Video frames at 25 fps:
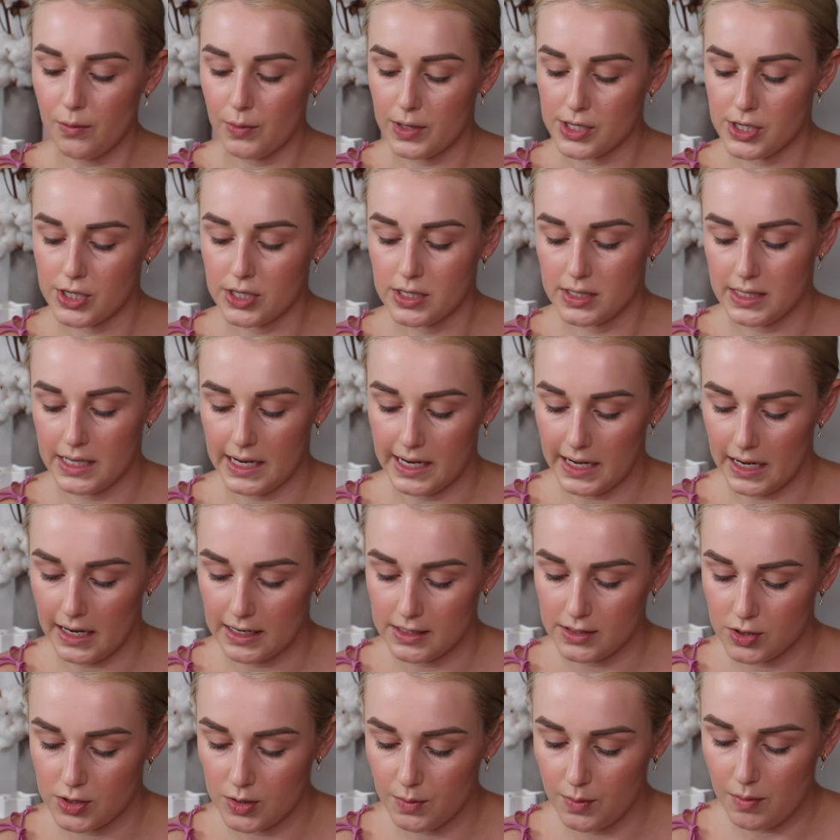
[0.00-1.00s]
which is like
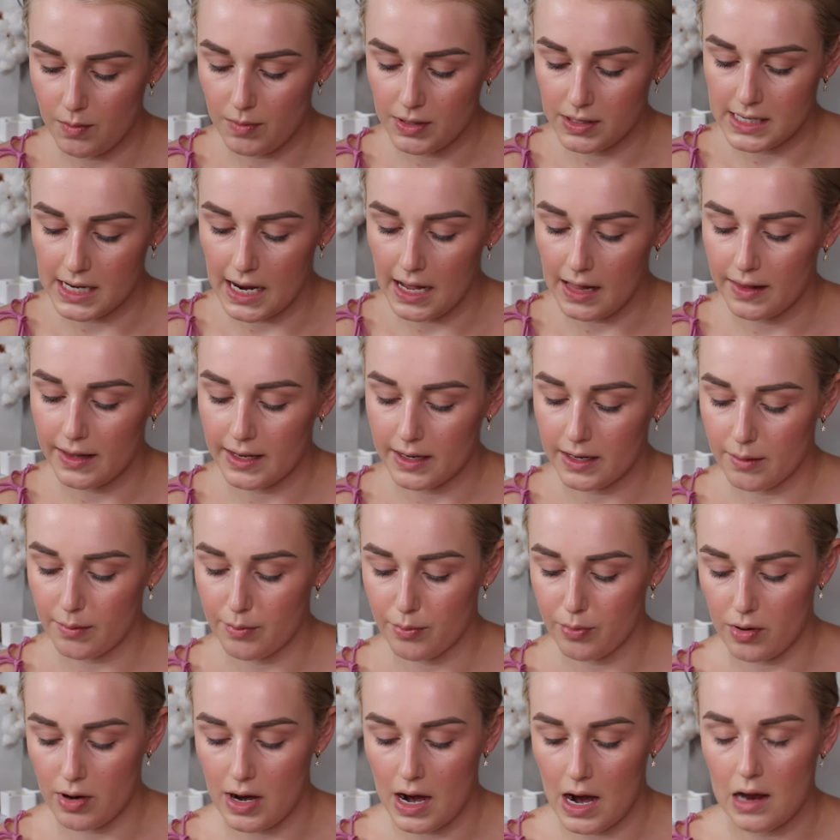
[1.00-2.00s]
a super metallic
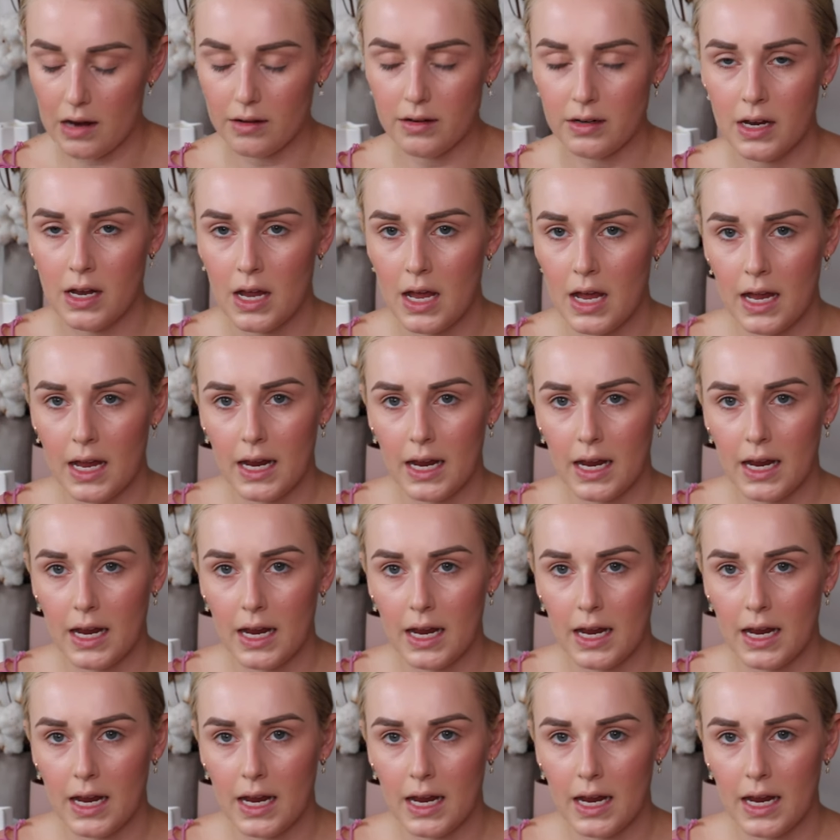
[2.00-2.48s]
brown.